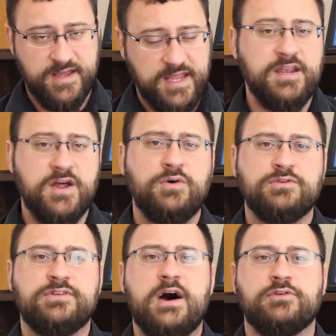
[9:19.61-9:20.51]
He
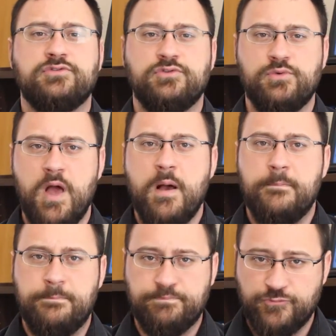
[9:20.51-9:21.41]
knows how to
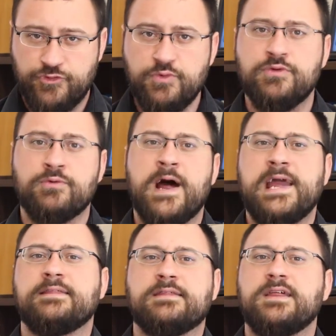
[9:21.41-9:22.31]
do the
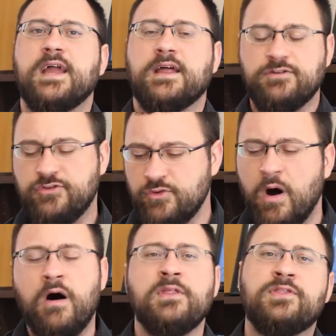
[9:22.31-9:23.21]
right thing and
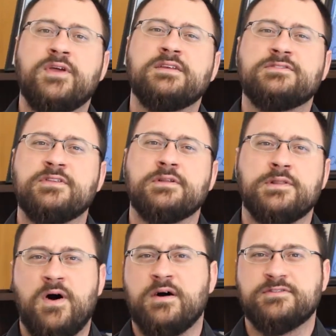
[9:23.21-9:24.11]
do all the things that the
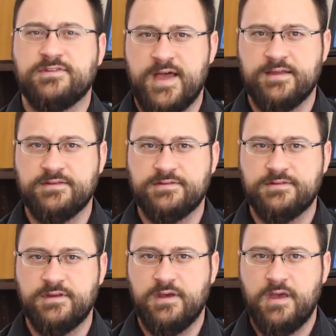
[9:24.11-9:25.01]
law says.